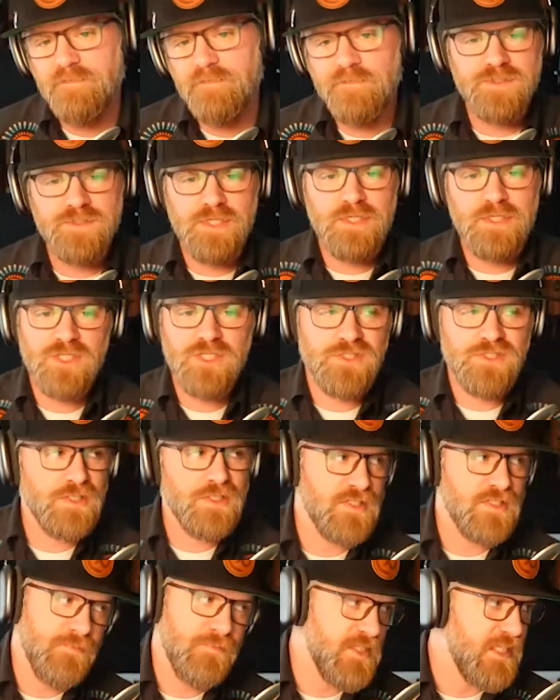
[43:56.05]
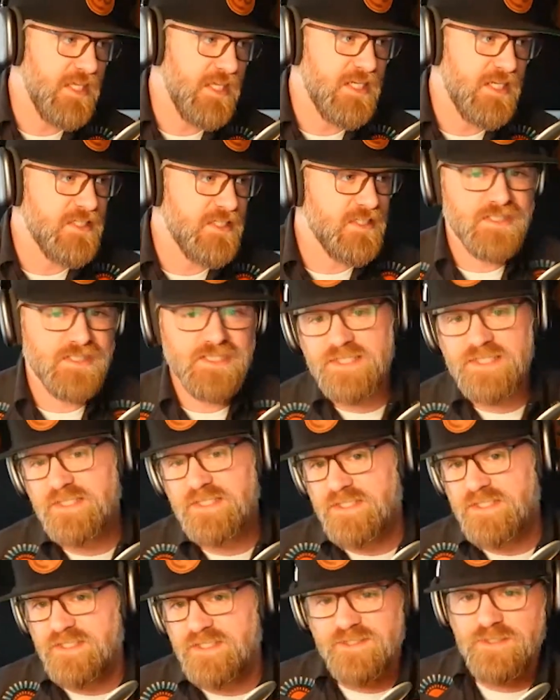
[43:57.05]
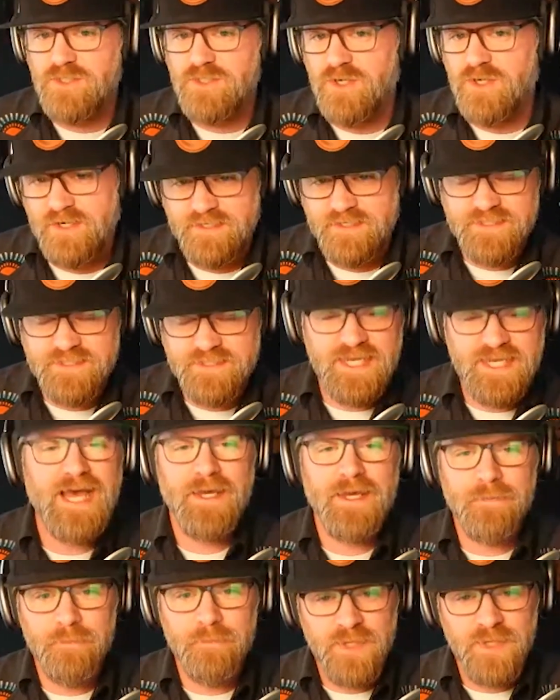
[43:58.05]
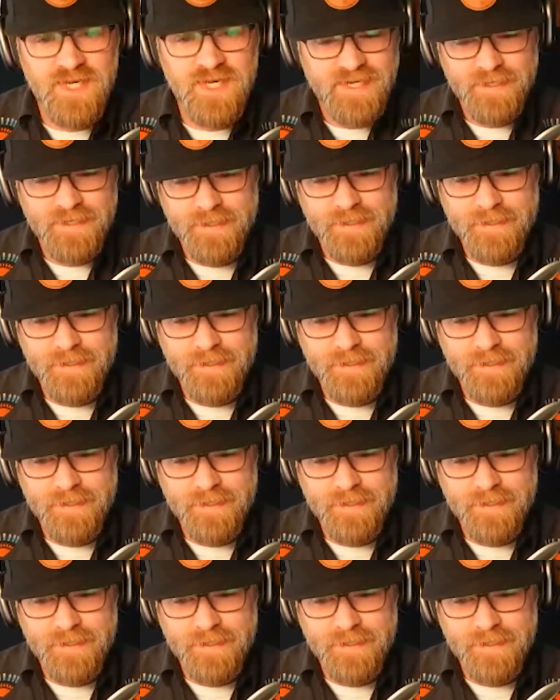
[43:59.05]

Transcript: private conversations is something that has existed since dawn of